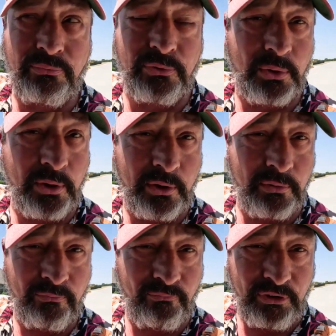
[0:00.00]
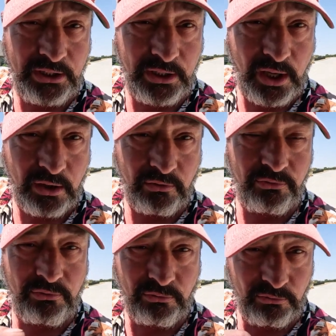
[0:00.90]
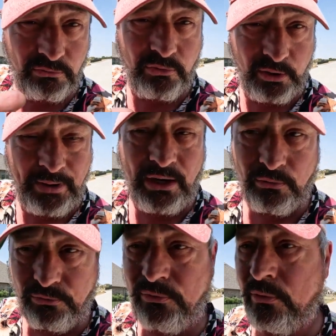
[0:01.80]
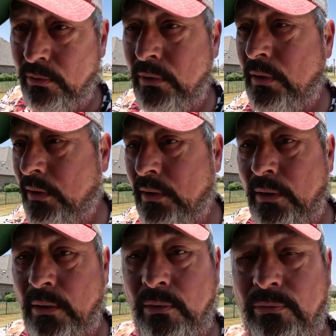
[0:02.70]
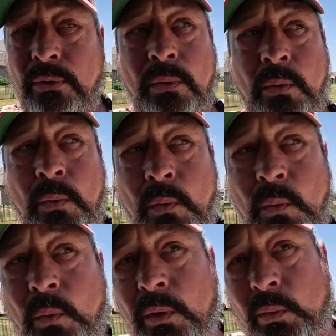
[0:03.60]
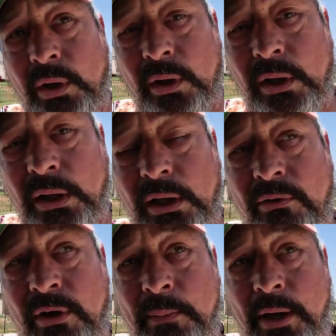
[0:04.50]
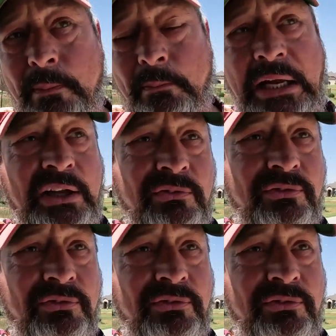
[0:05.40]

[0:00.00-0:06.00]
two hundred fifty dollars thereabouts. So one way to look at that is I'm, I'm making